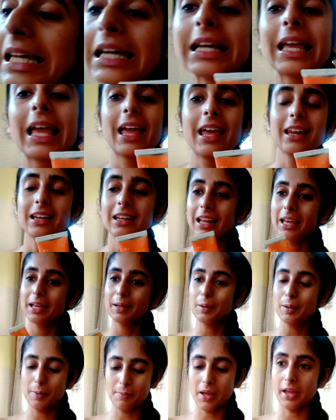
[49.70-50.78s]
again,
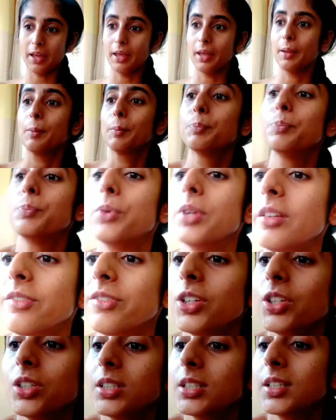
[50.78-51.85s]
like my
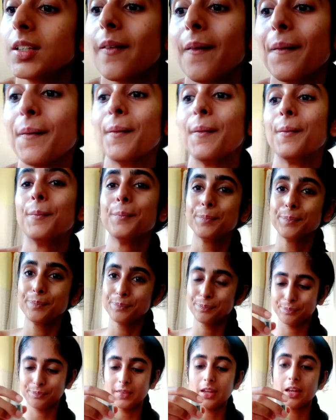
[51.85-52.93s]
previous
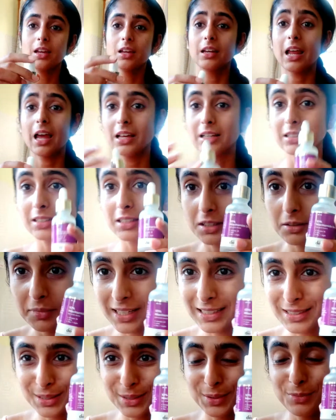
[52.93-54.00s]

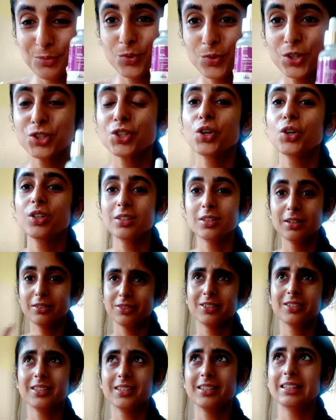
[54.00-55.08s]
Niacinamide Serum, which got
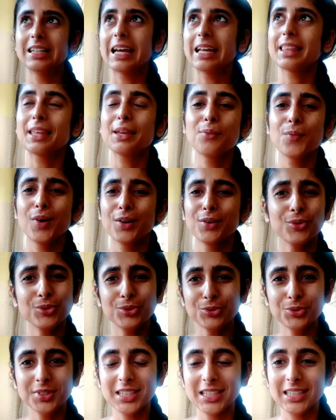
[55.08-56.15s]
delivered in I think 1
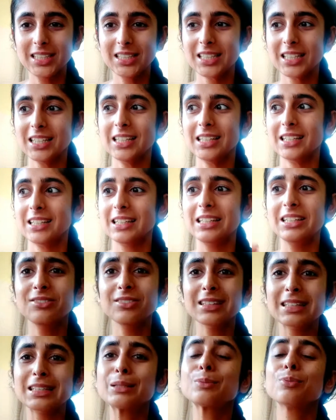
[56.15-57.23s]
or 2 days,
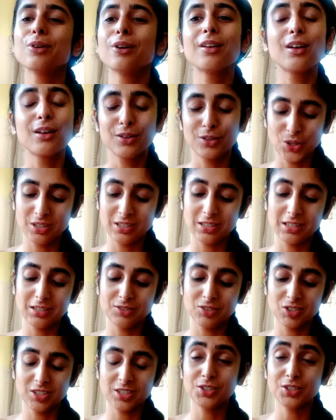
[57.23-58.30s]
even this product got
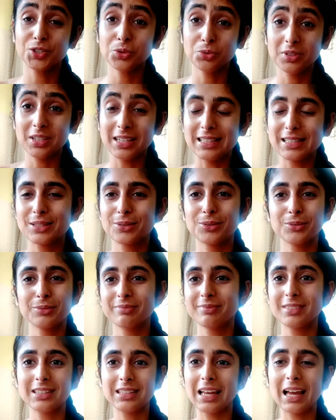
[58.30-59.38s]
delivered in 2 days.
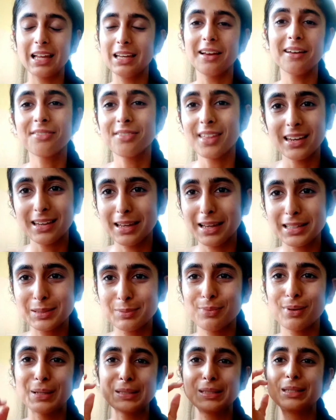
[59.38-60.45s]
So I love that
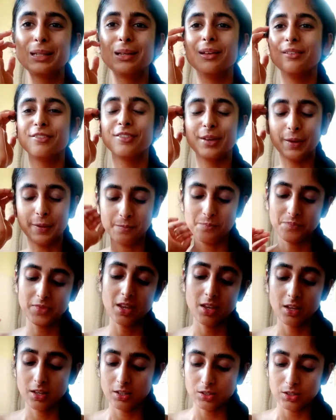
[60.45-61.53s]
express delivery.
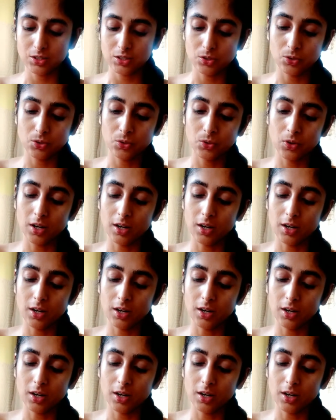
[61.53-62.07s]
So